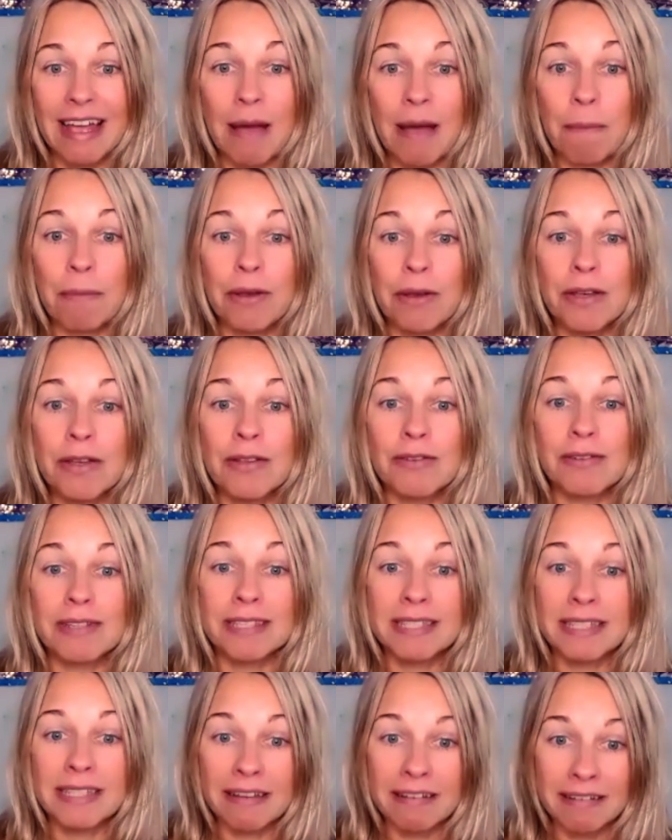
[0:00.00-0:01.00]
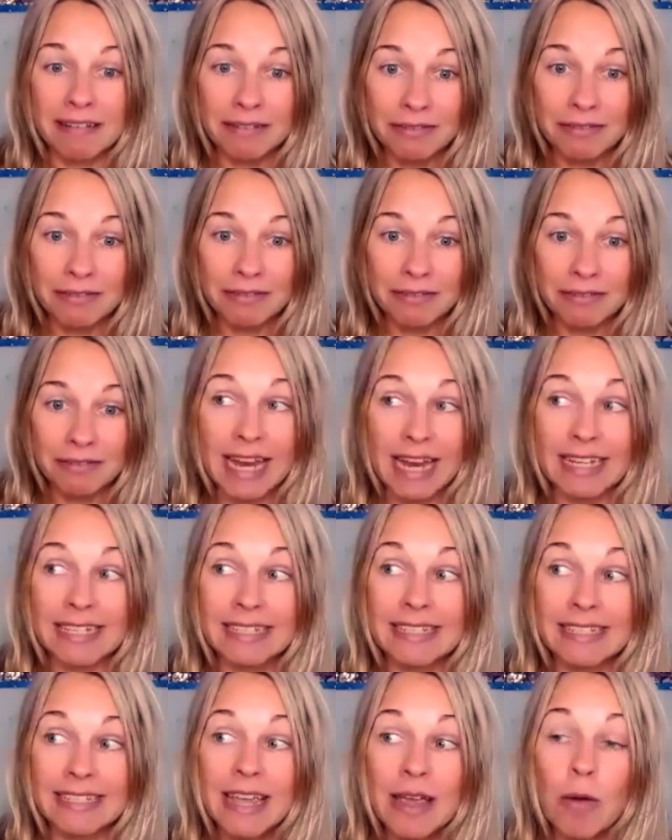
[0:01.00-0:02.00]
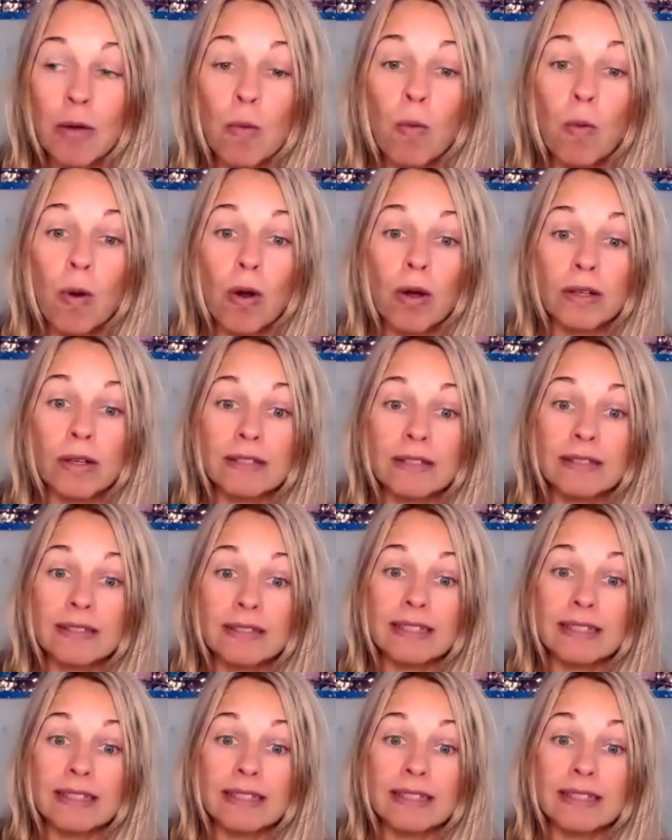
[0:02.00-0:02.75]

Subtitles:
upon yourself and what